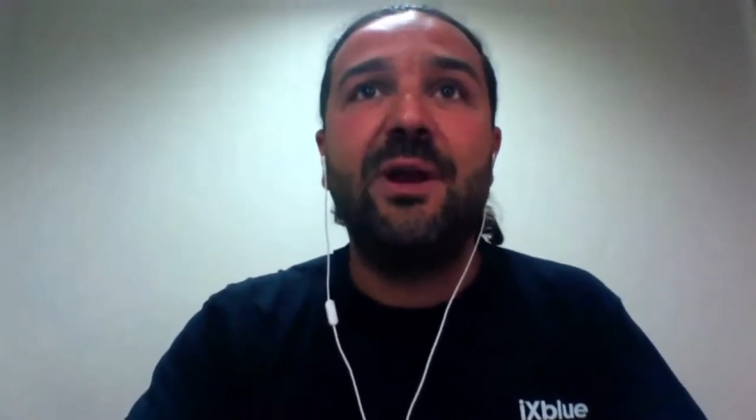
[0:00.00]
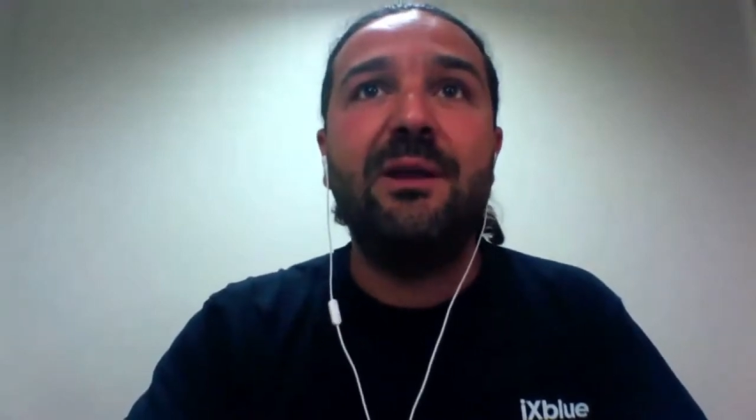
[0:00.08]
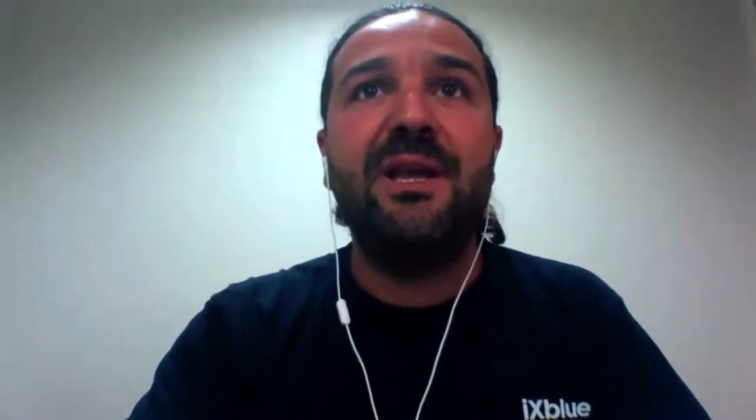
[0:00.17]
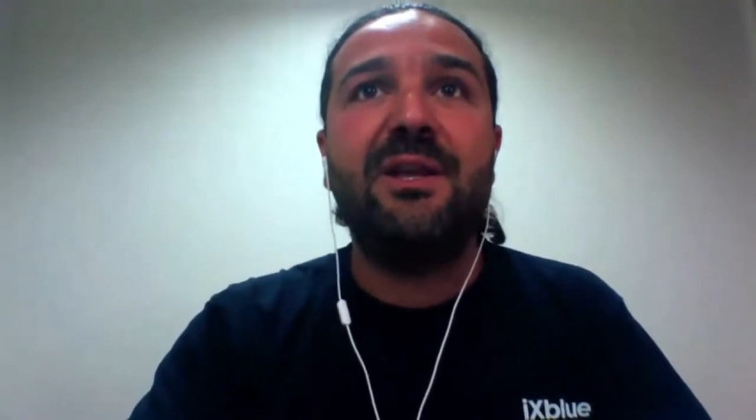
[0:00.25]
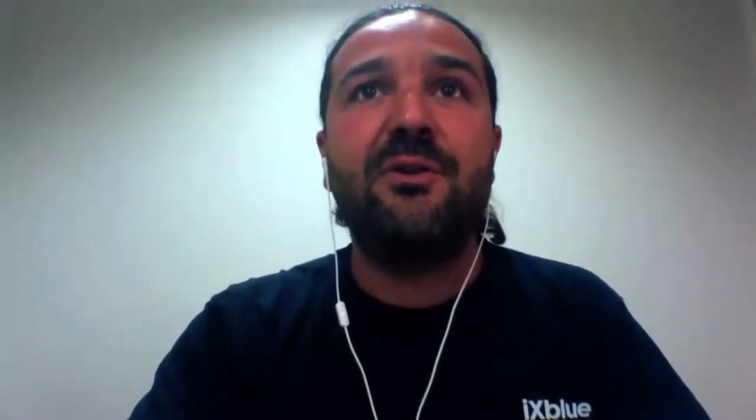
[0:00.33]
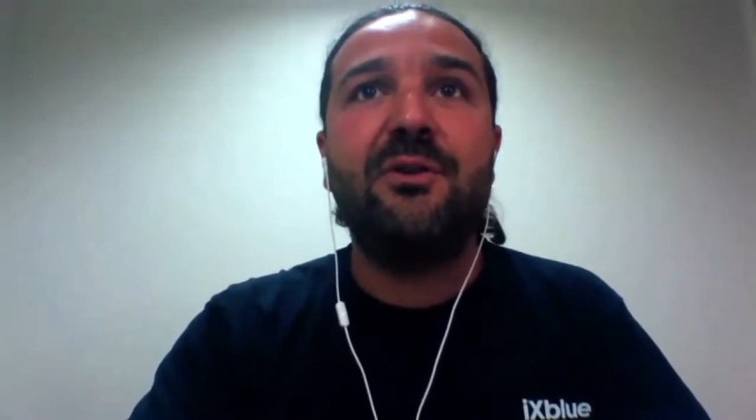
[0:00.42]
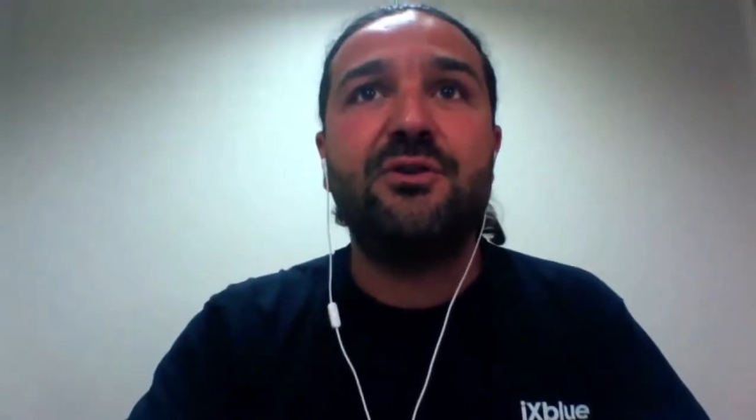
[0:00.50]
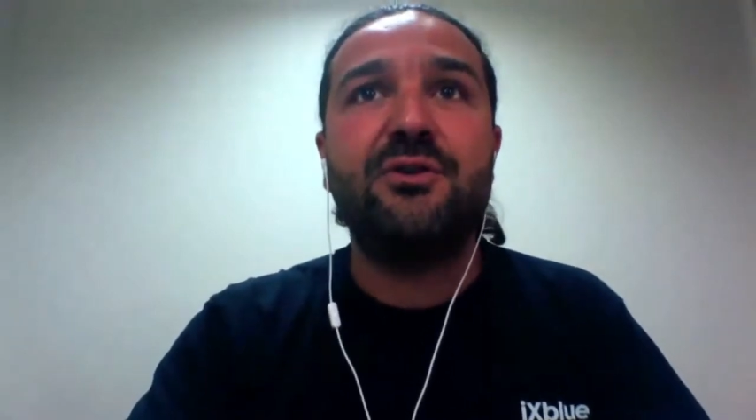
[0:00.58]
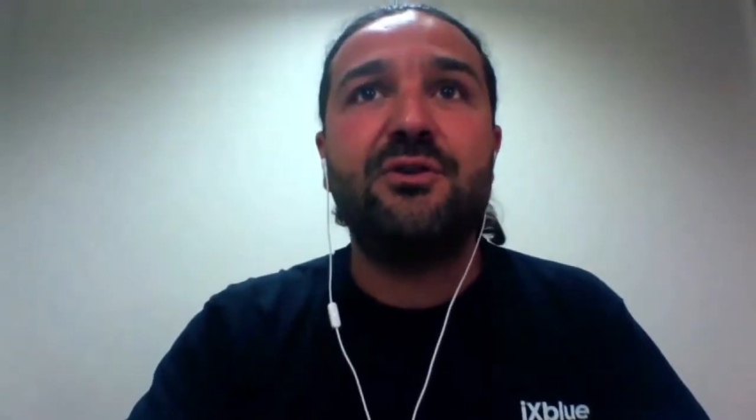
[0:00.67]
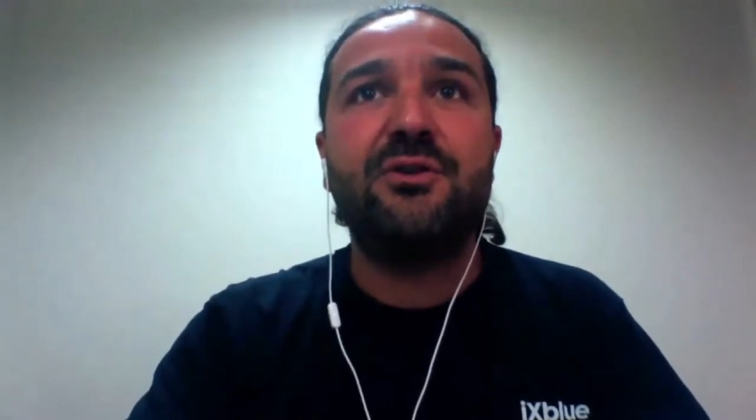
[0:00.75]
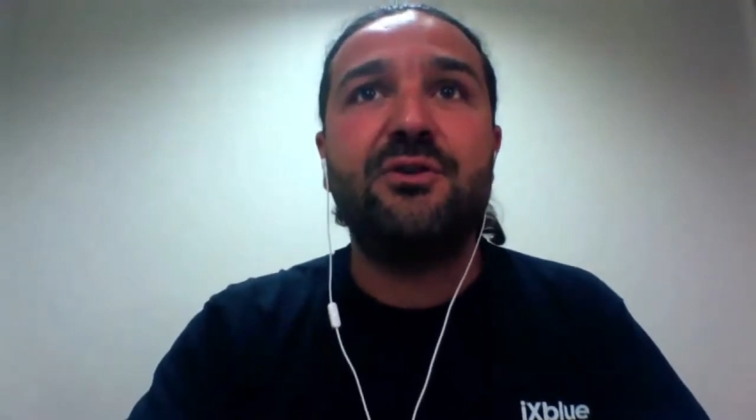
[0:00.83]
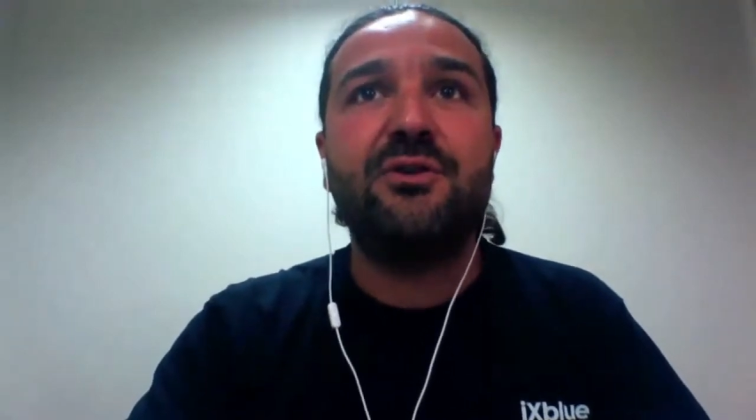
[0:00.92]
20
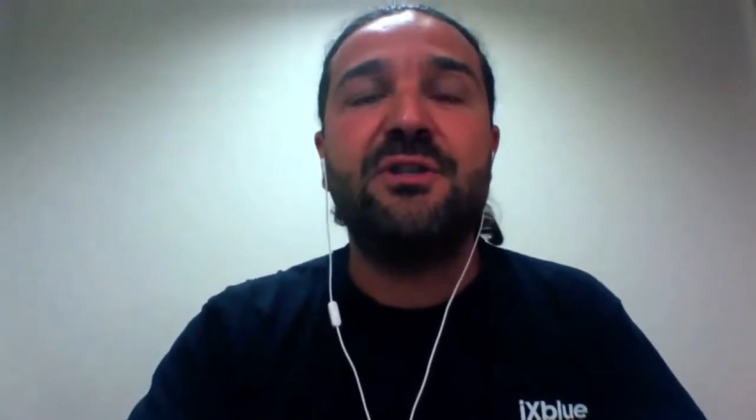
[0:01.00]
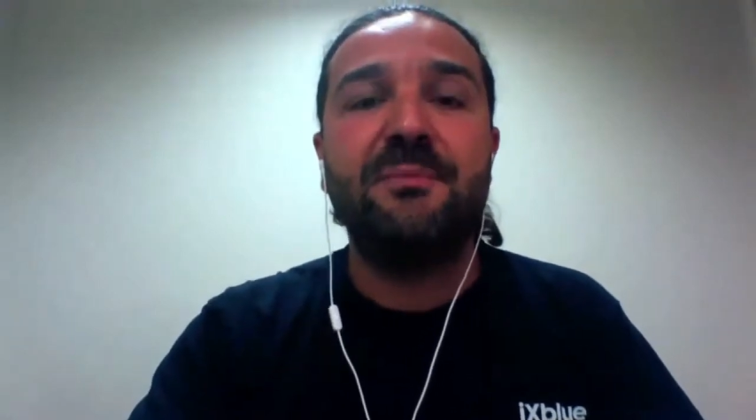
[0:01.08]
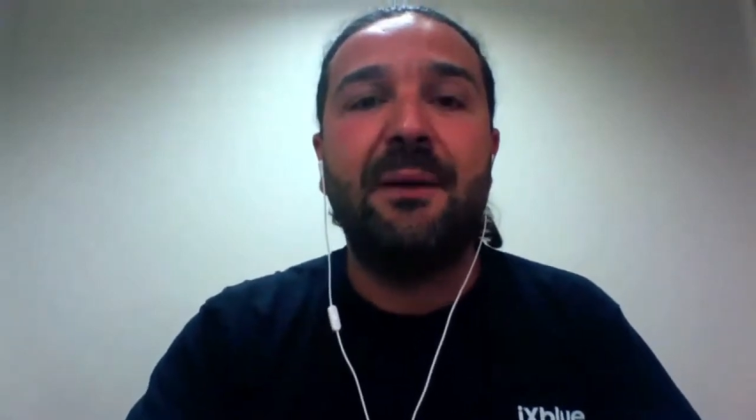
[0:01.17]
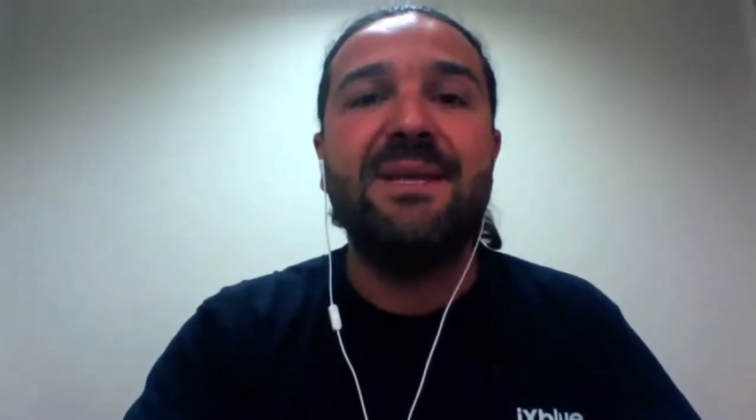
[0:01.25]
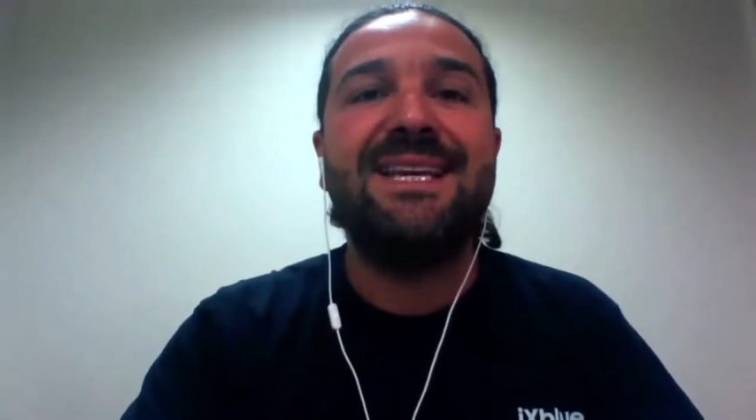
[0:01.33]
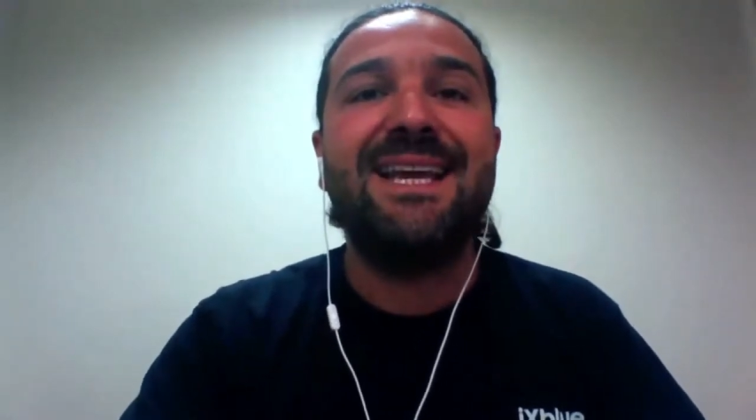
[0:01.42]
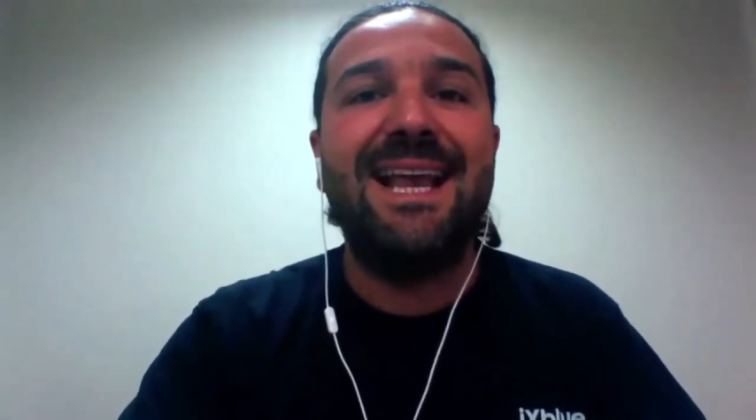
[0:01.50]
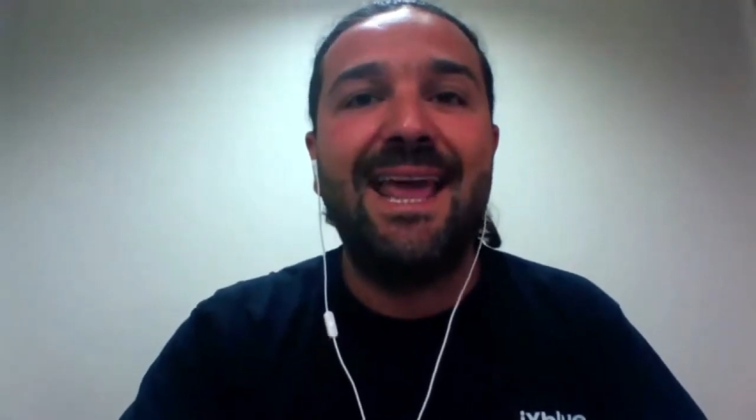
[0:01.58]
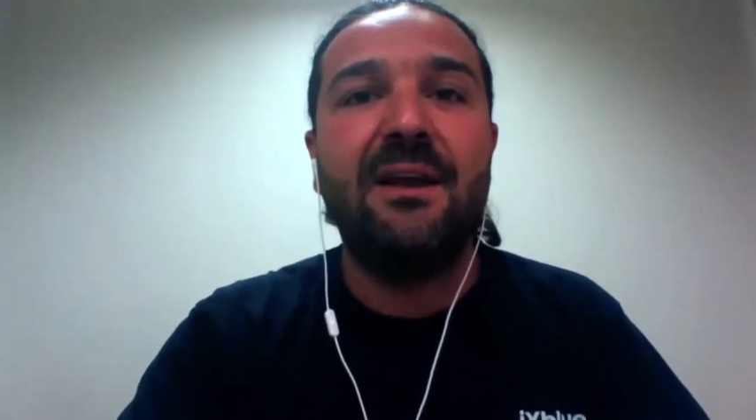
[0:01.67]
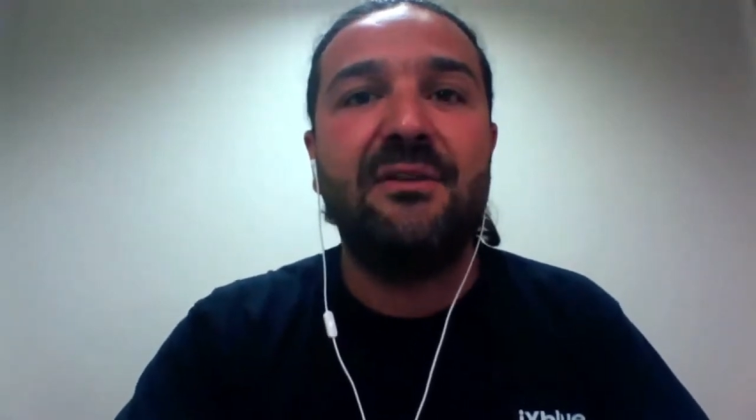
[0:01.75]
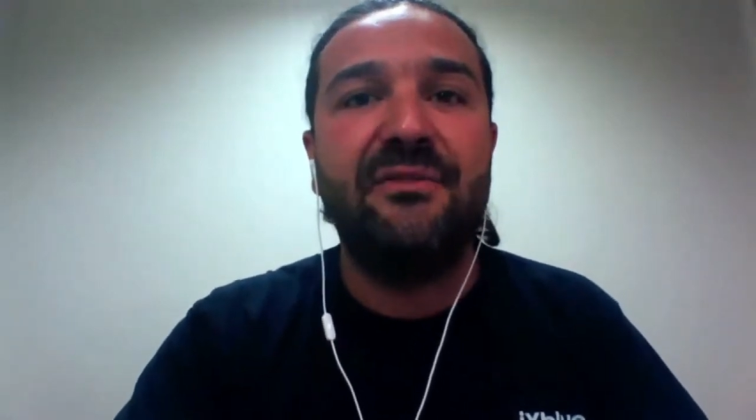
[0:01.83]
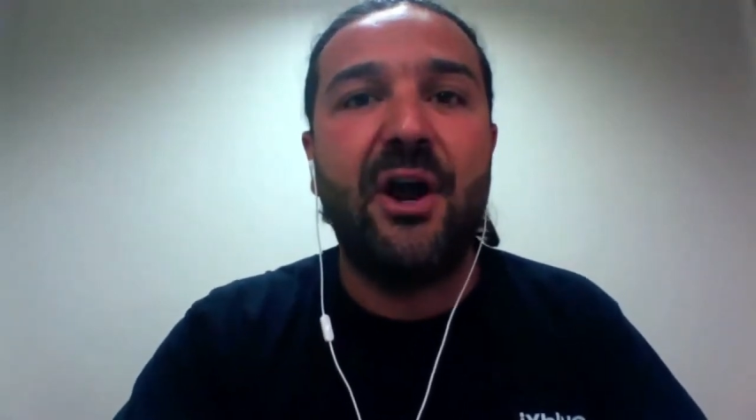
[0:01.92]
meters to sometime in
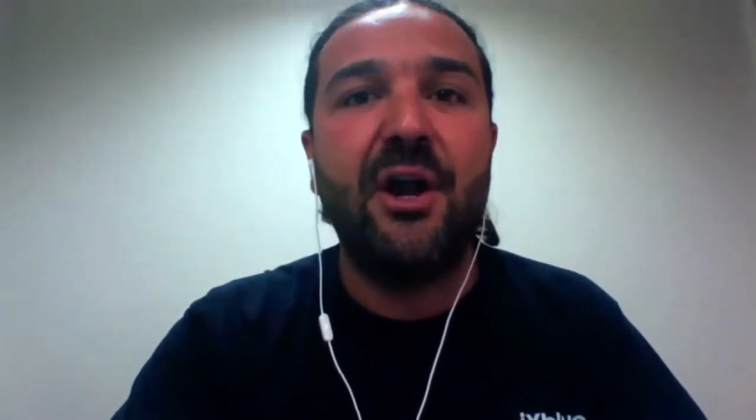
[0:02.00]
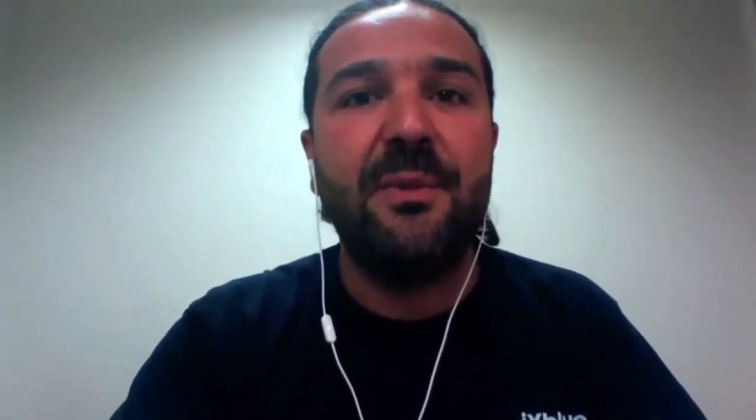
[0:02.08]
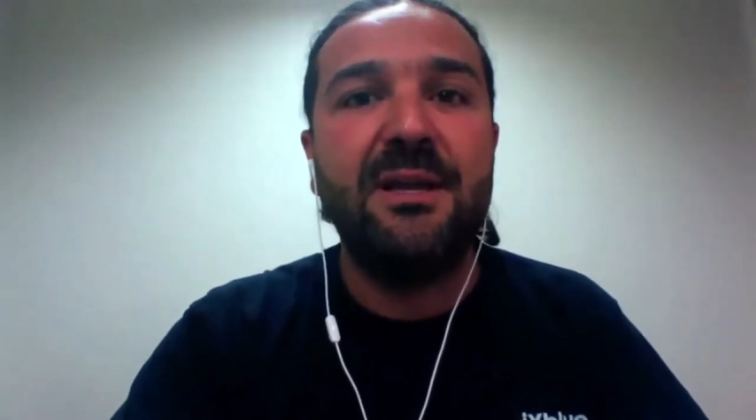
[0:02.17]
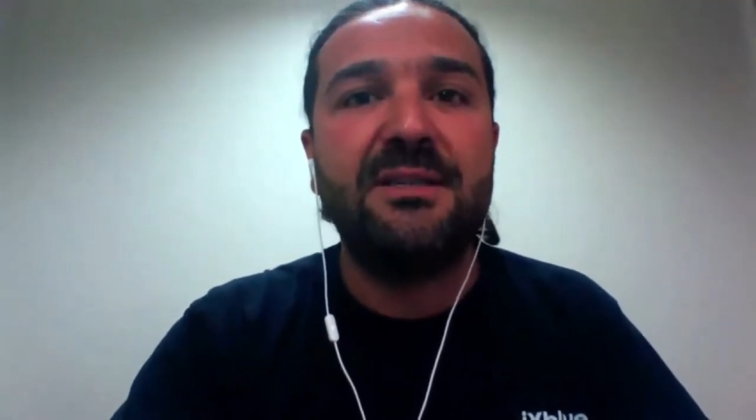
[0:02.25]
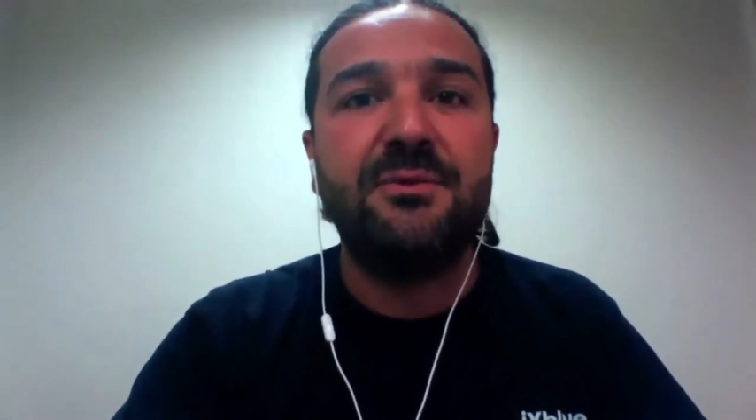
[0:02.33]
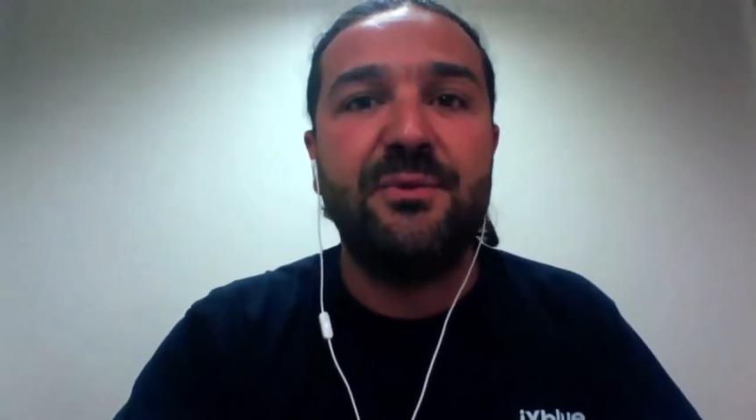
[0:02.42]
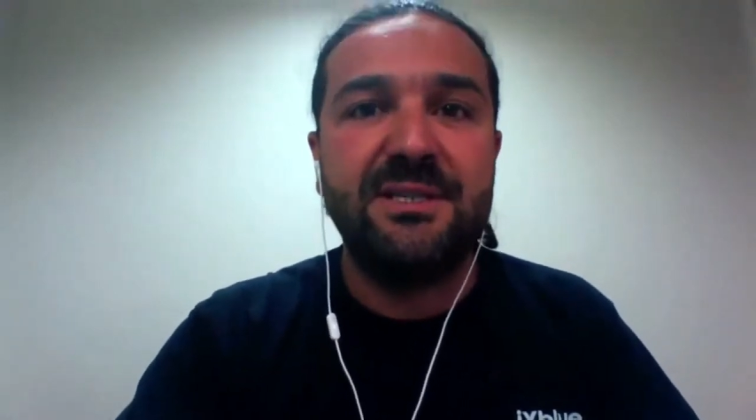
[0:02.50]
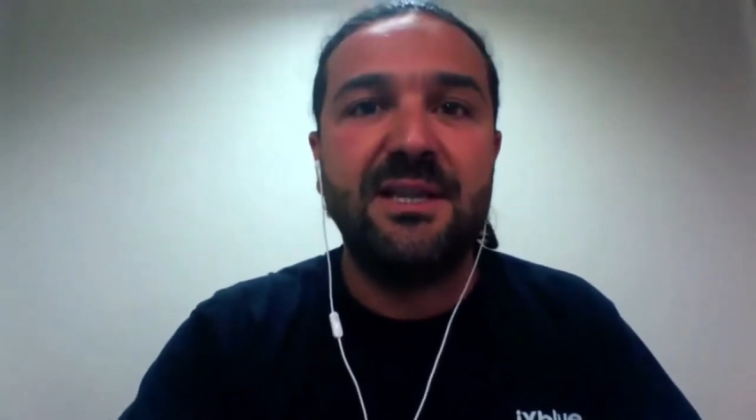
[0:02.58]
clay environments.